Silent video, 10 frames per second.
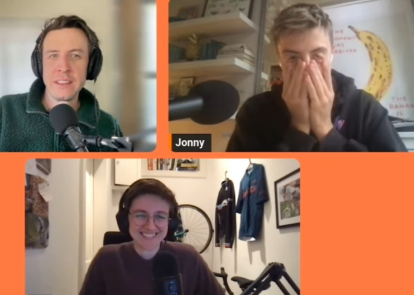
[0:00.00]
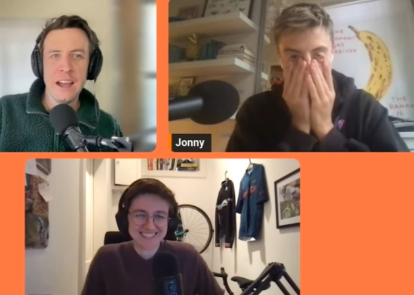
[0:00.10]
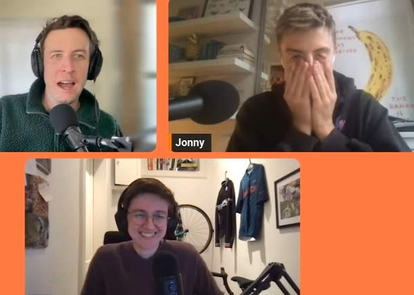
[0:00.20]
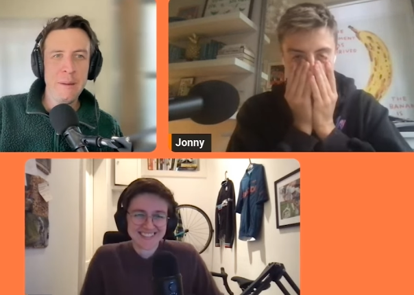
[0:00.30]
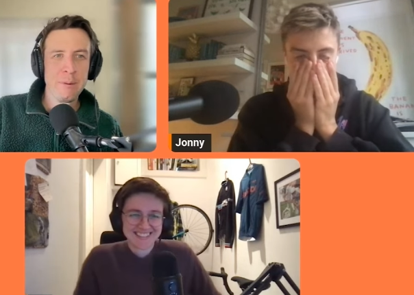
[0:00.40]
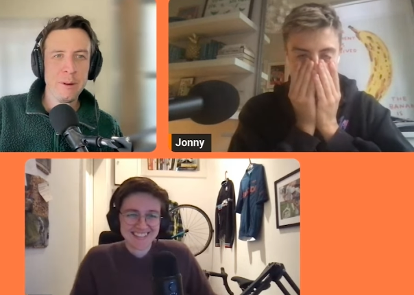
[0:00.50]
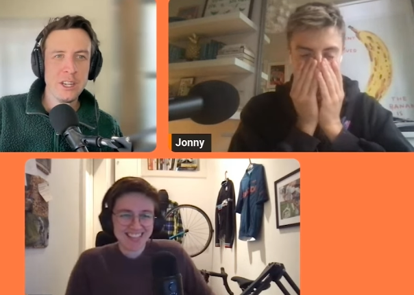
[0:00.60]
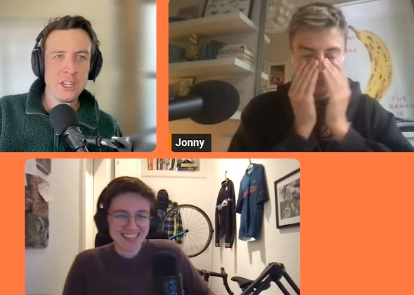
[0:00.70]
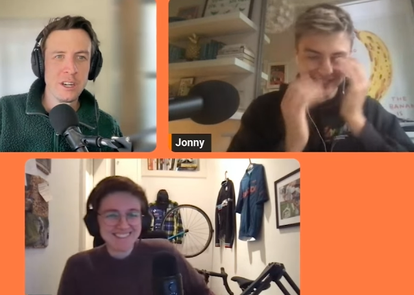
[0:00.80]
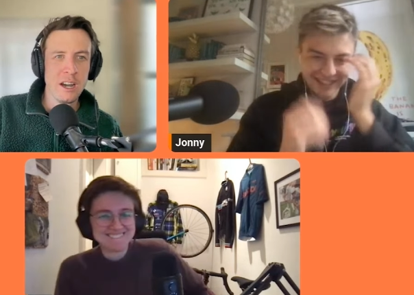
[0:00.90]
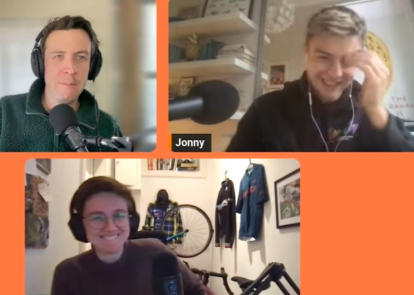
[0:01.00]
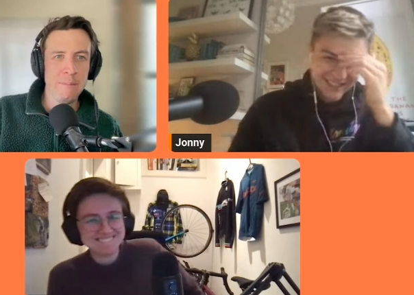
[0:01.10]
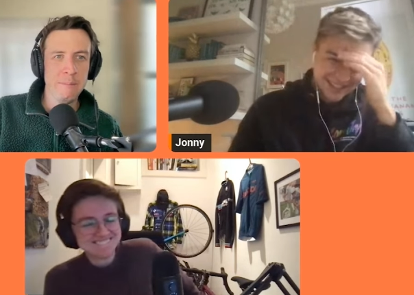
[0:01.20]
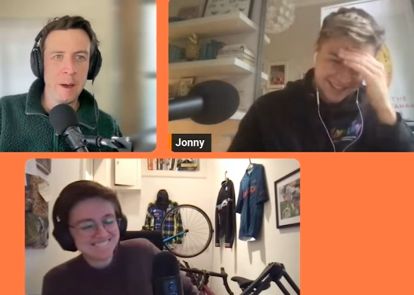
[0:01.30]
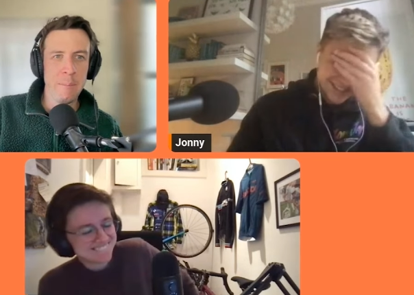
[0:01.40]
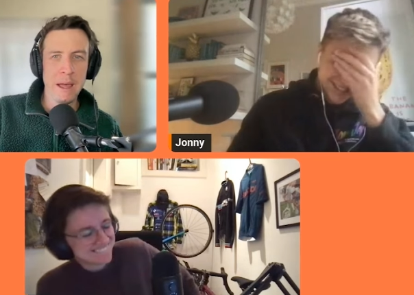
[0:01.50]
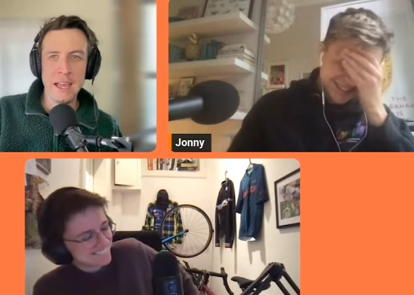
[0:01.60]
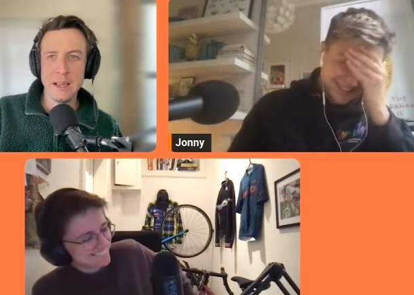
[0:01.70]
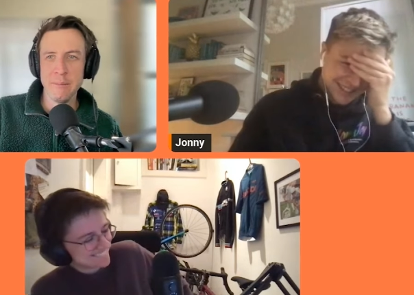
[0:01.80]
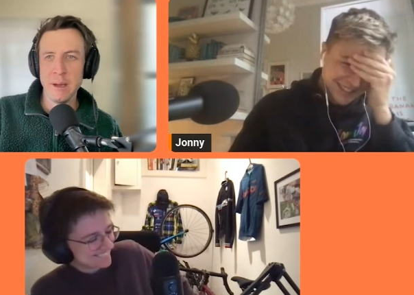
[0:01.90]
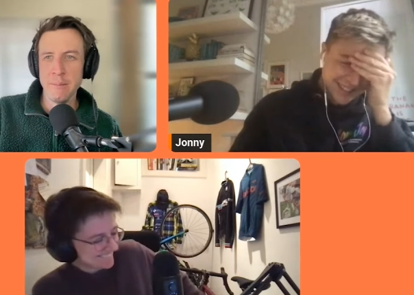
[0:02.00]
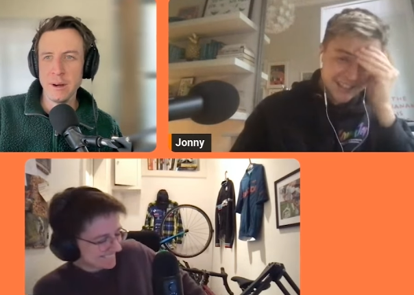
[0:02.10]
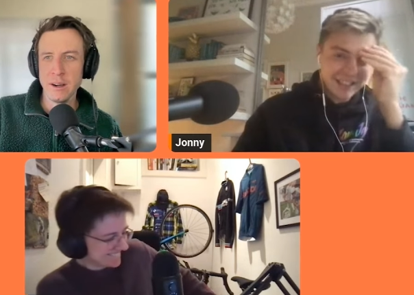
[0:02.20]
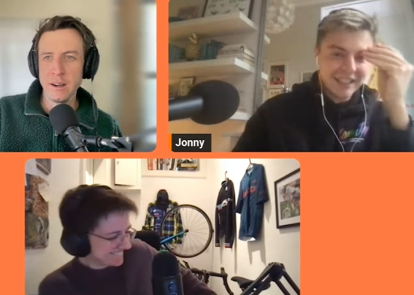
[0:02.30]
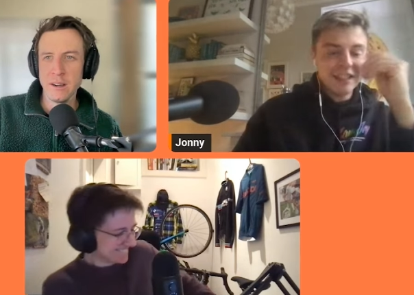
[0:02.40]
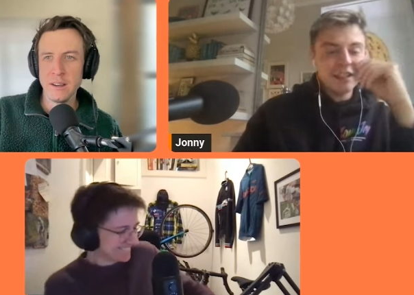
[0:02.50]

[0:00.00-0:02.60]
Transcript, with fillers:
Speaker 1: I'm pretty sure I'm a paying member